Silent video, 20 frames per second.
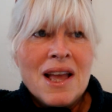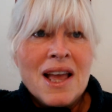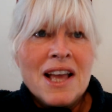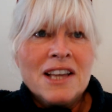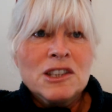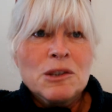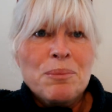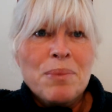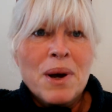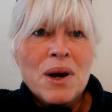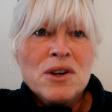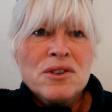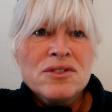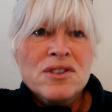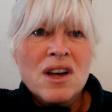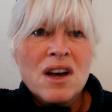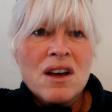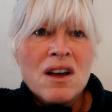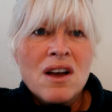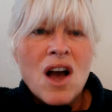is a post
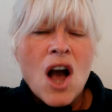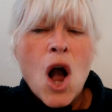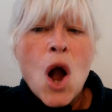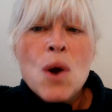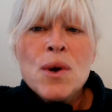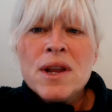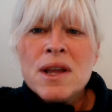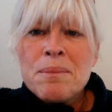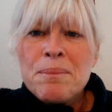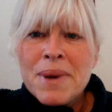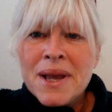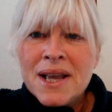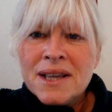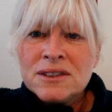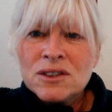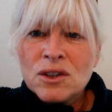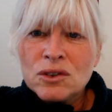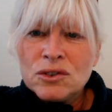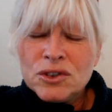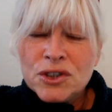that only
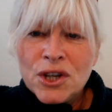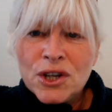appears on